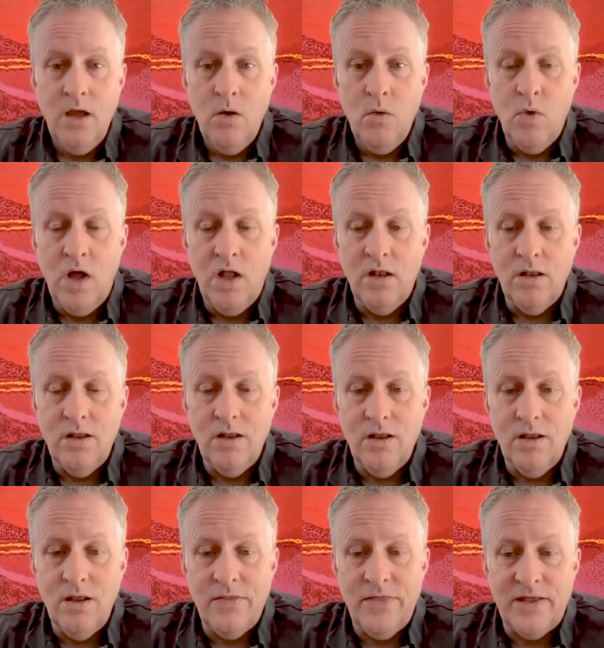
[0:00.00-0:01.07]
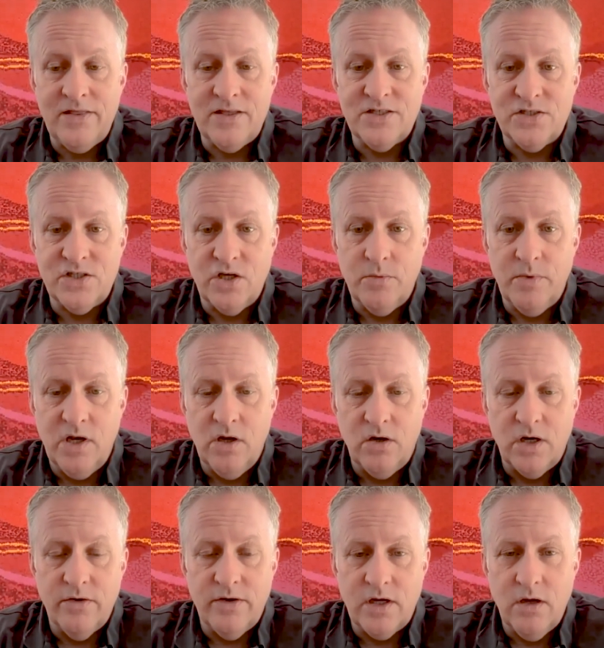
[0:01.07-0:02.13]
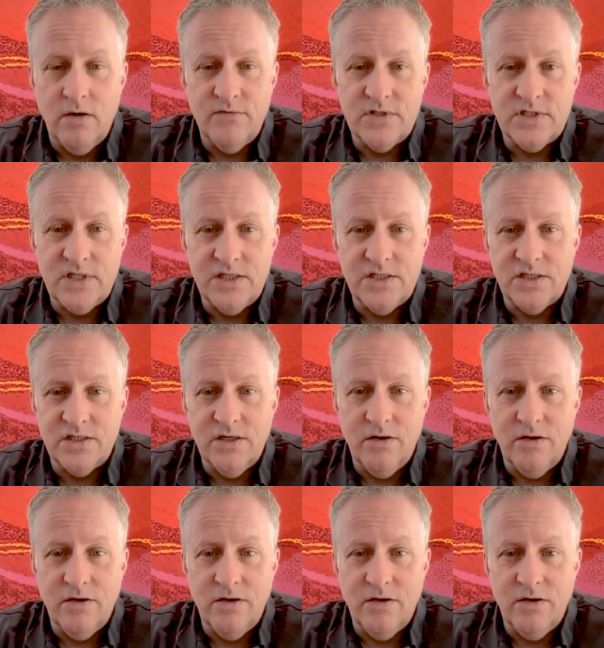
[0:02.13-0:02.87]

Well, I think this is going to be an ongoing conversation.